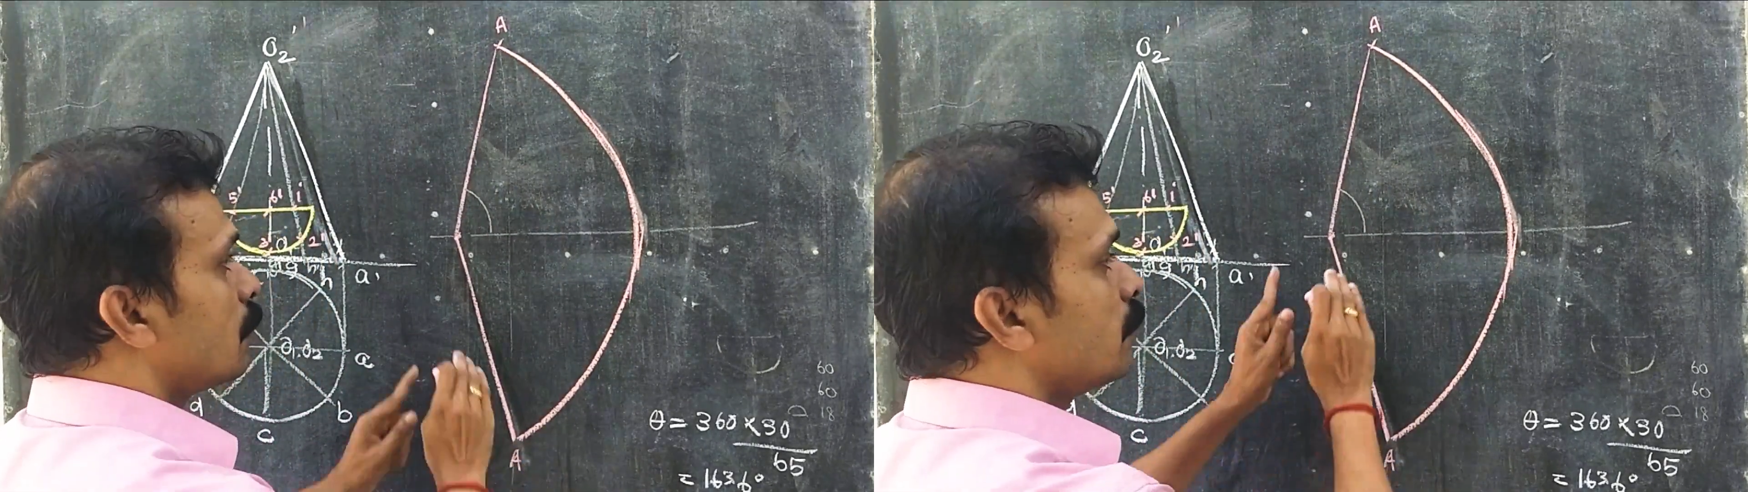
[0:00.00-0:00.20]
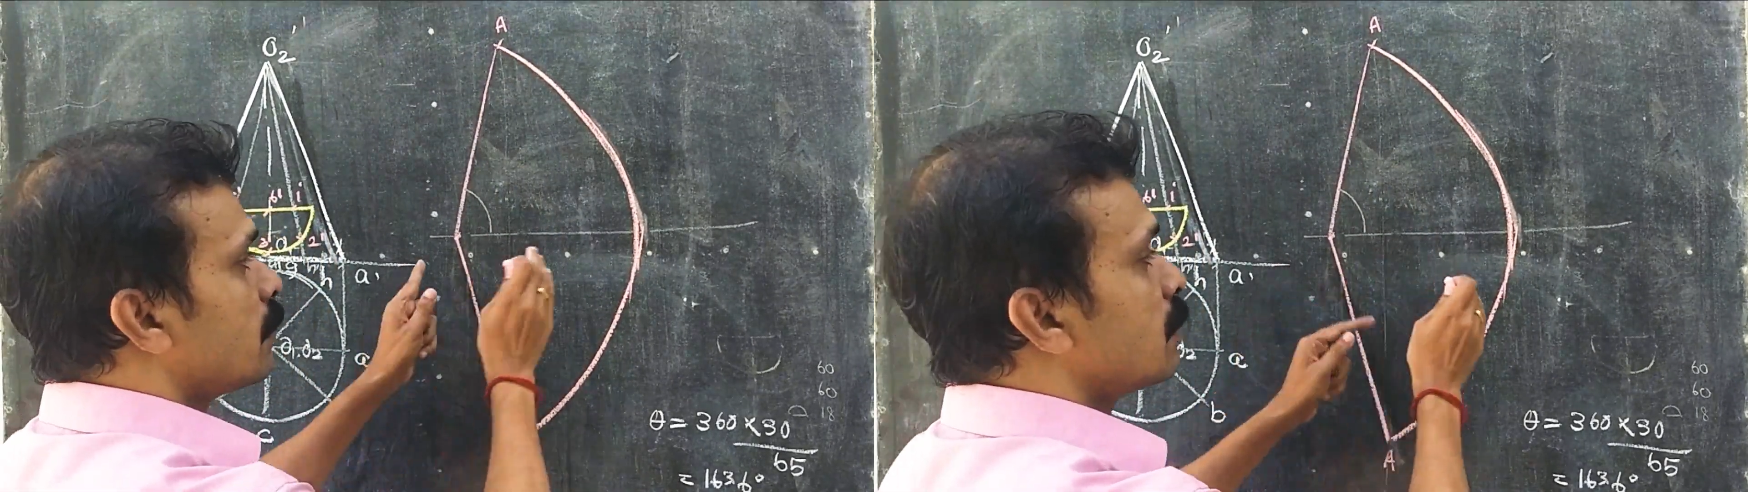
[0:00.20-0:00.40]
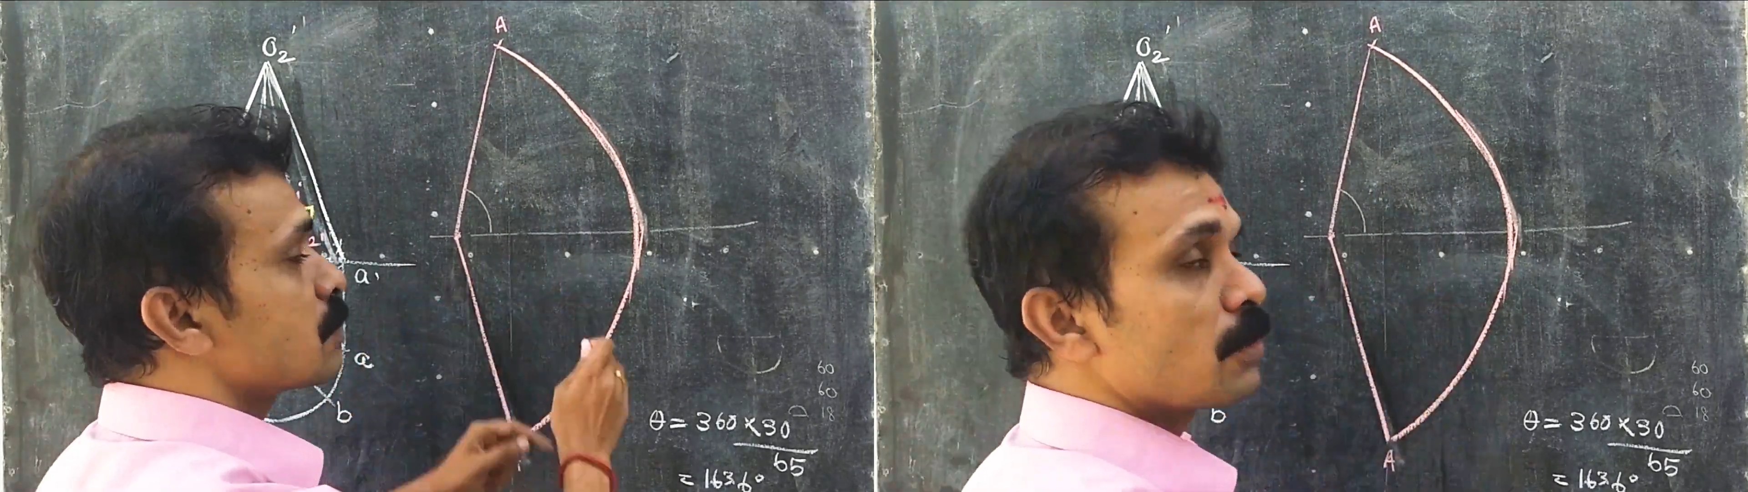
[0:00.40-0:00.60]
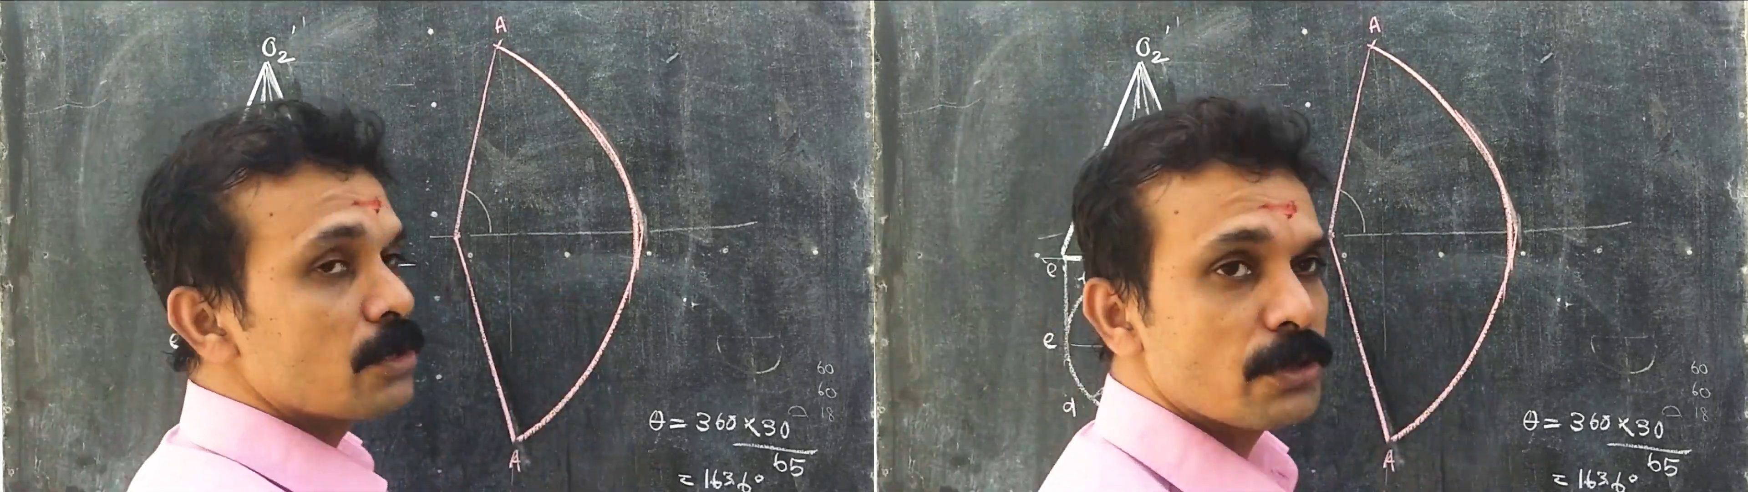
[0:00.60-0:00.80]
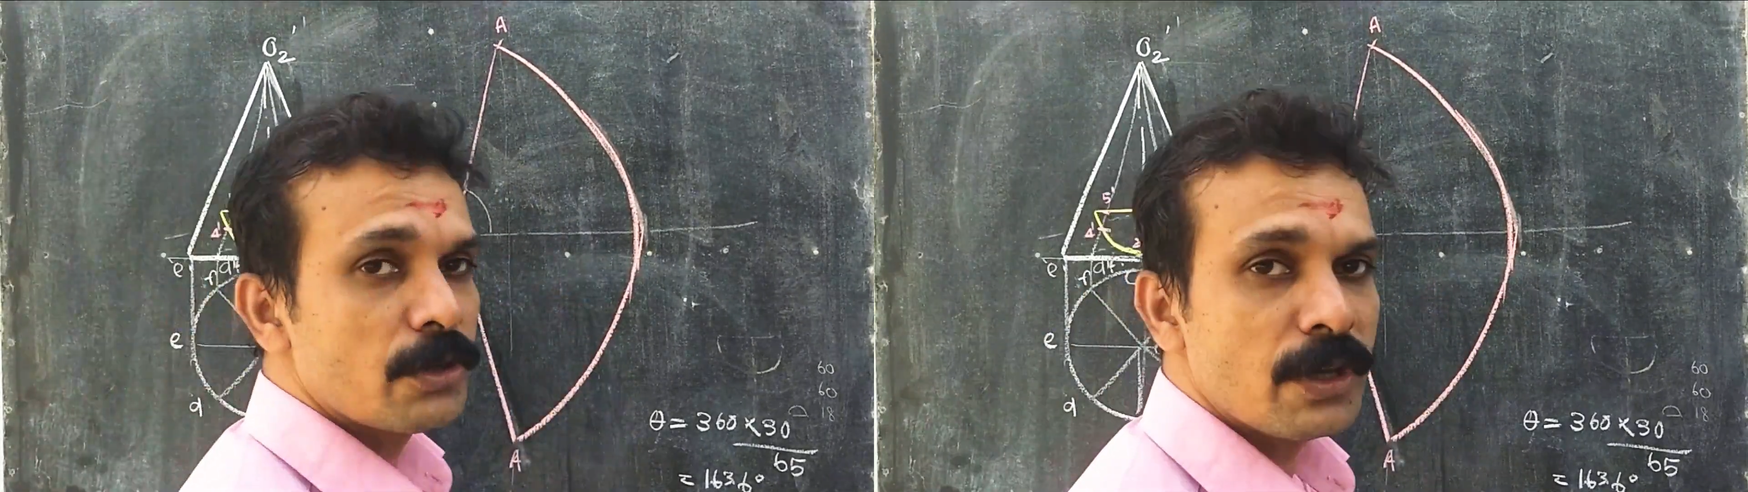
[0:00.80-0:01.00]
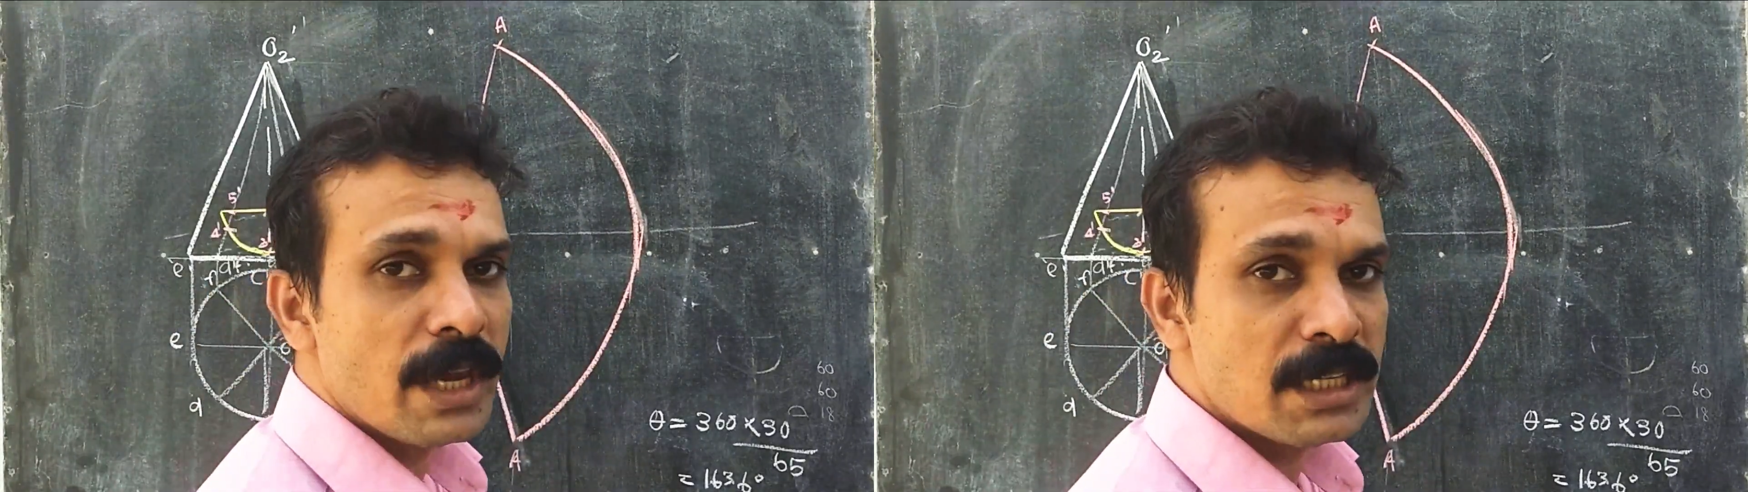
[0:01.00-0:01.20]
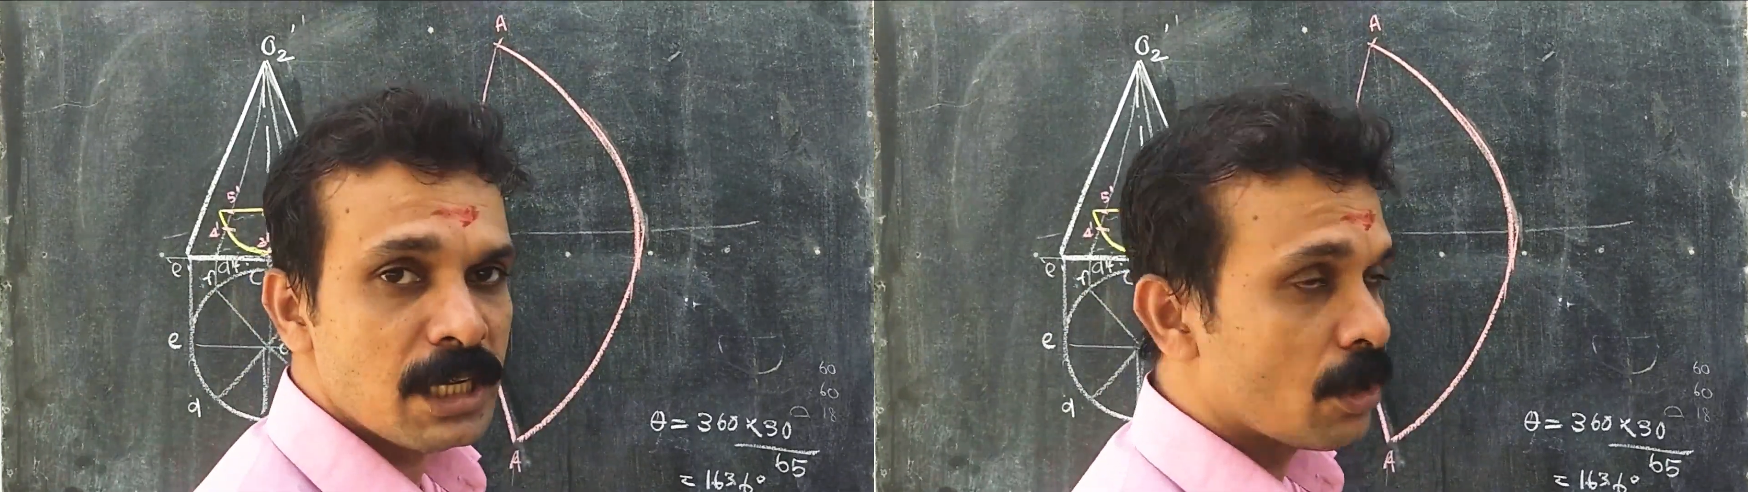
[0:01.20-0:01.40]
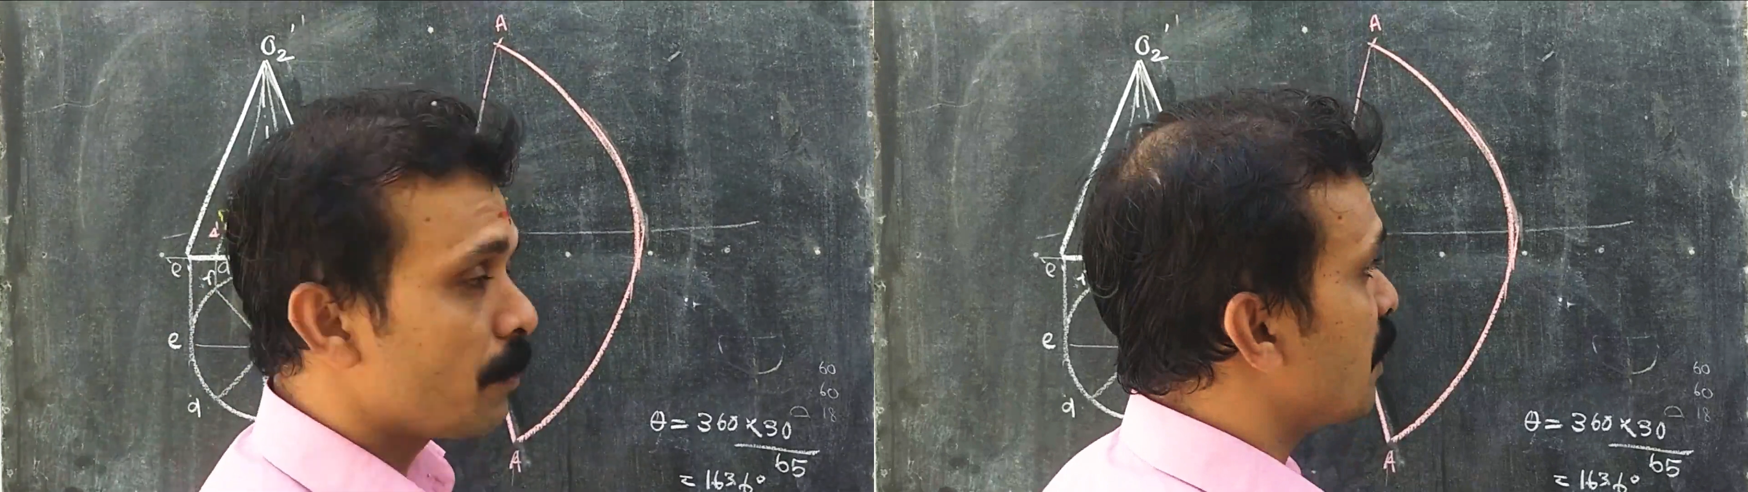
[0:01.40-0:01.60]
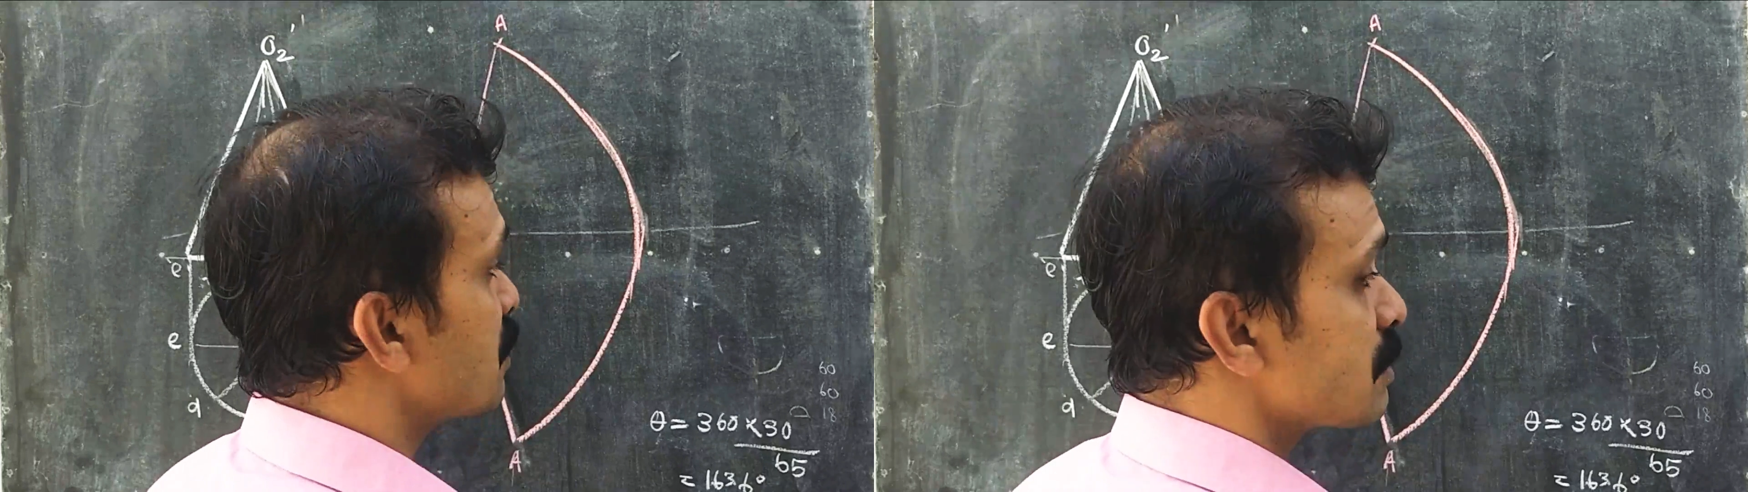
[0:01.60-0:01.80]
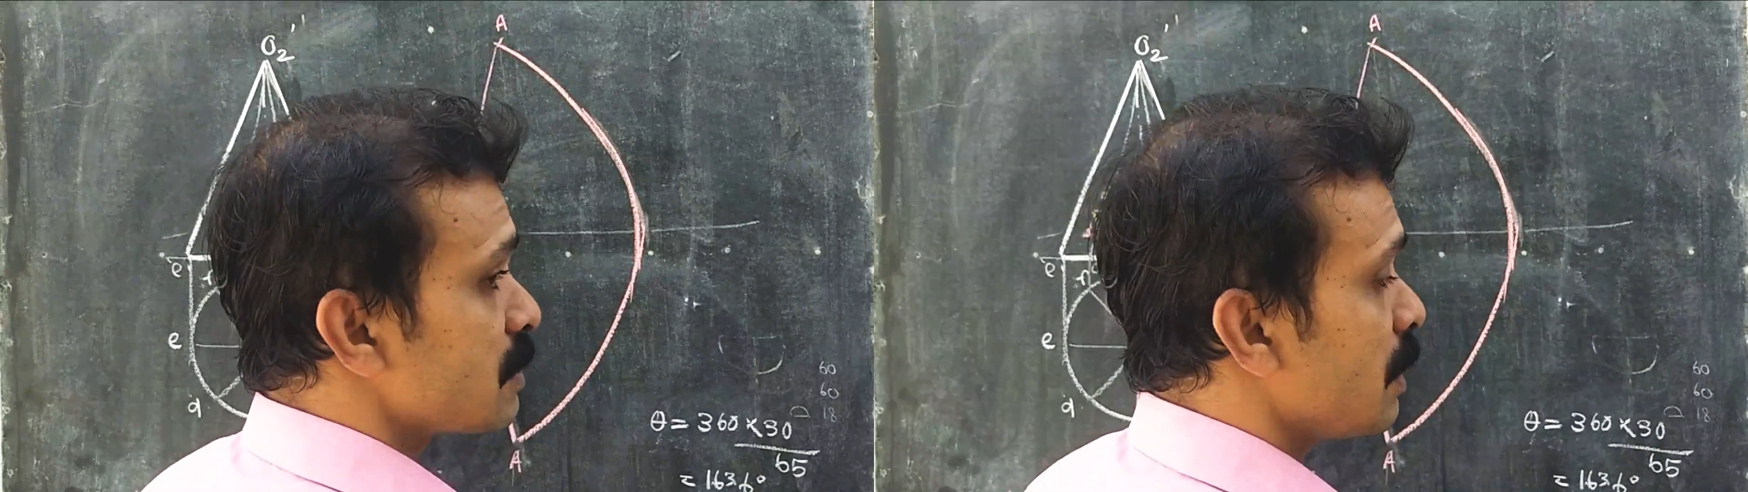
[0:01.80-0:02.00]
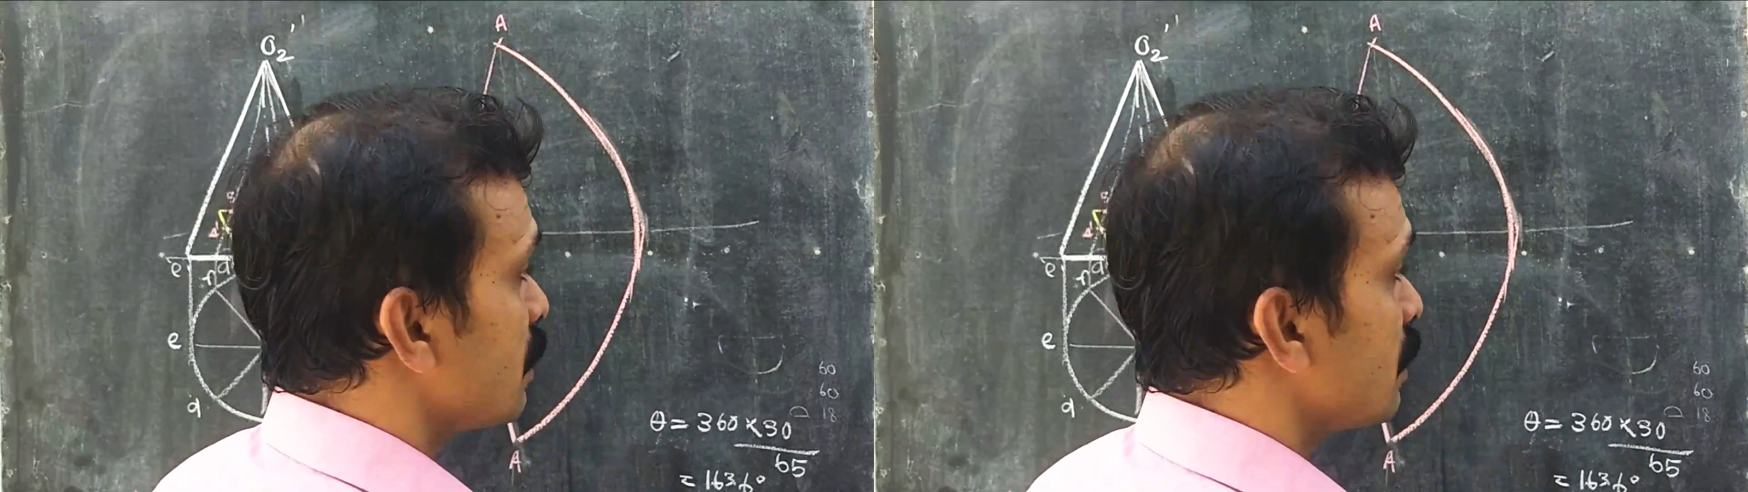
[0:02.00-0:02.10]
divide this also into 8 equal parts.